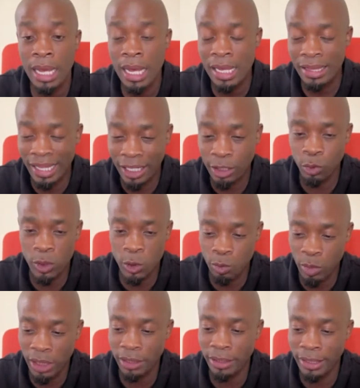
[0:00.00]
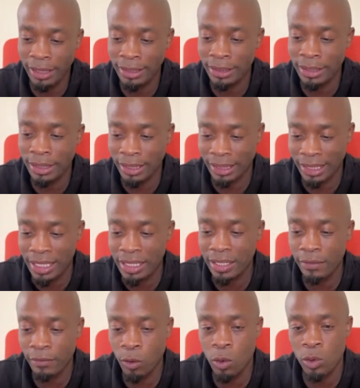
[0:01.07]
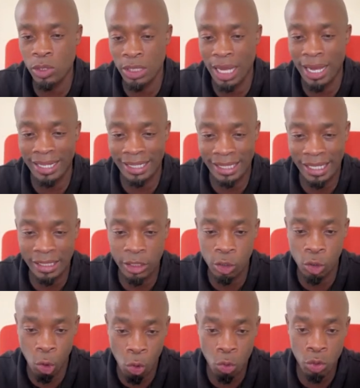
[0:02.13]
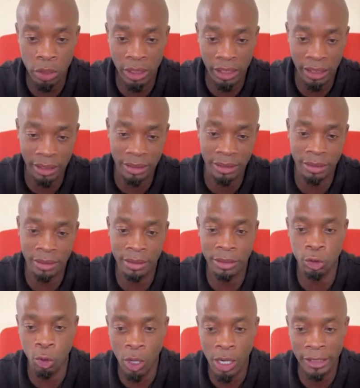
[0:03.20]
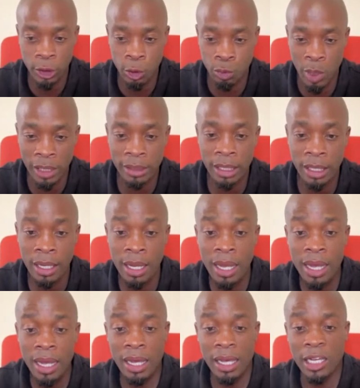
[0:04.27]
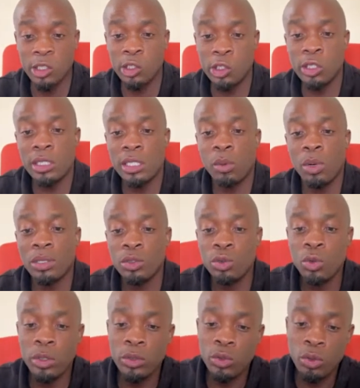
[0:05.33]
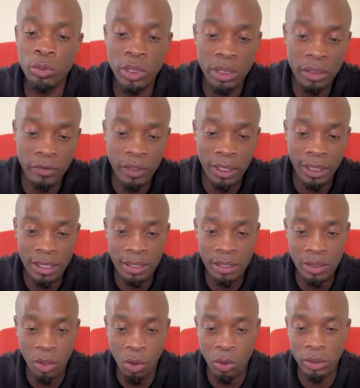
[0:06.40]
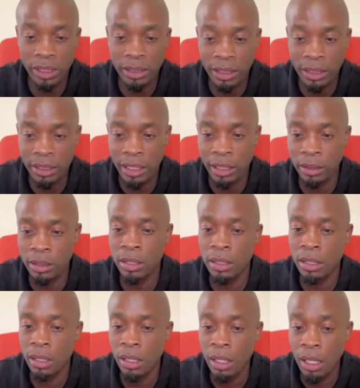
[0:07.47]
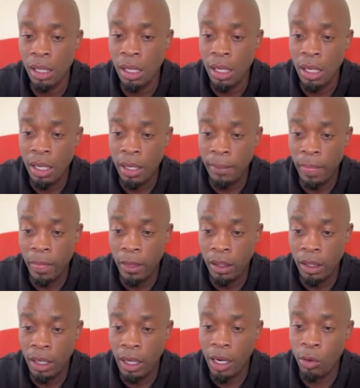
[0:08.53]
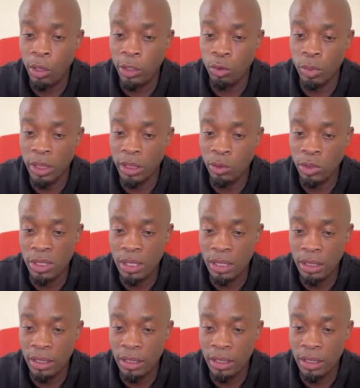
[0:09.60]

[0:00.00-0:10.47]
that was made that reservoirs are running low in Johannesburg, and she's the one who's going to be giving us all the details. How are you, Makenosi?